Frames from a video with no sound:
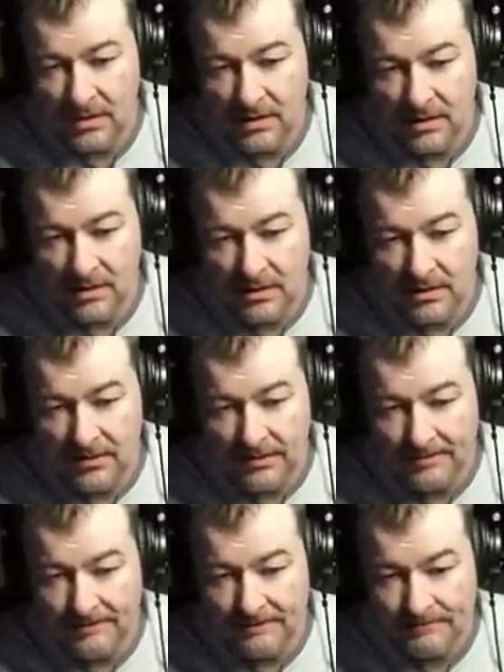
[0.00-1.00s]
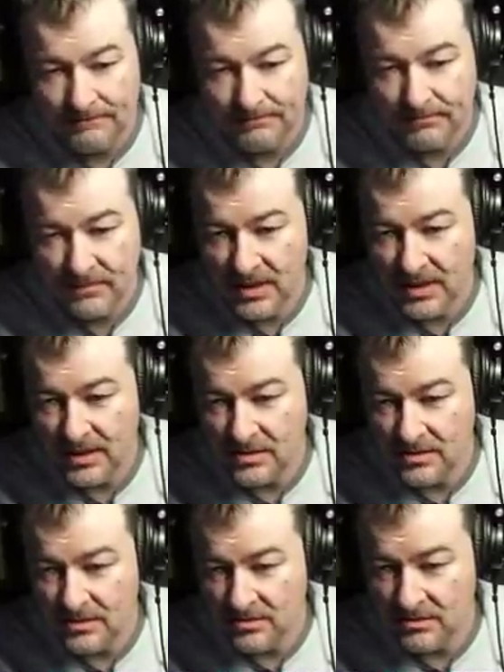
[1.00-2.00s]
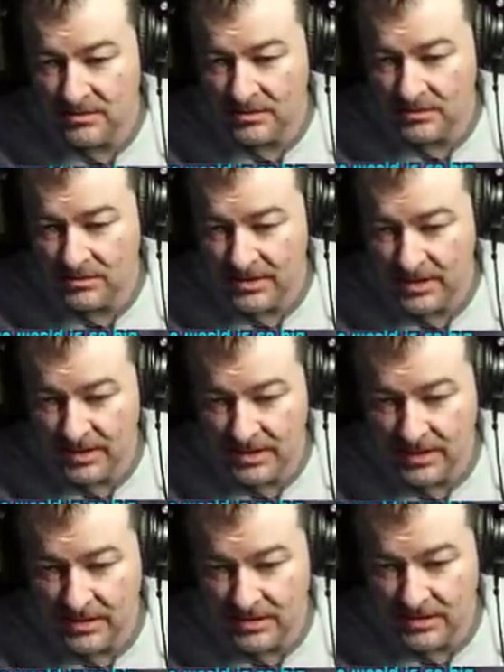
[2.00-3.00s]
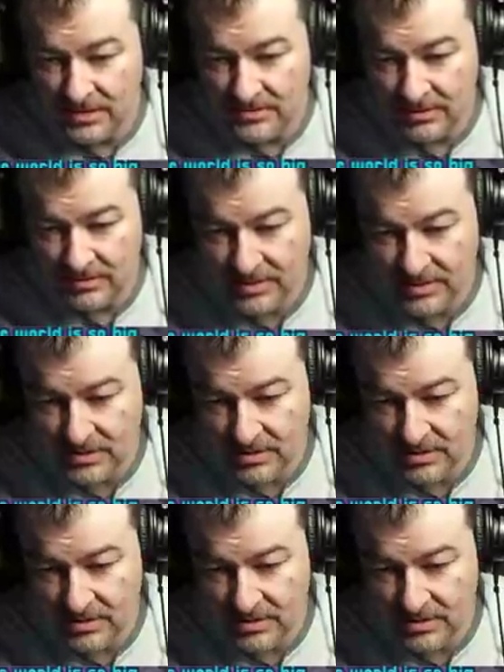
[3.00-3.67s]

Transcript: I think it's a waste of money. It is. The, those L E Ds always are.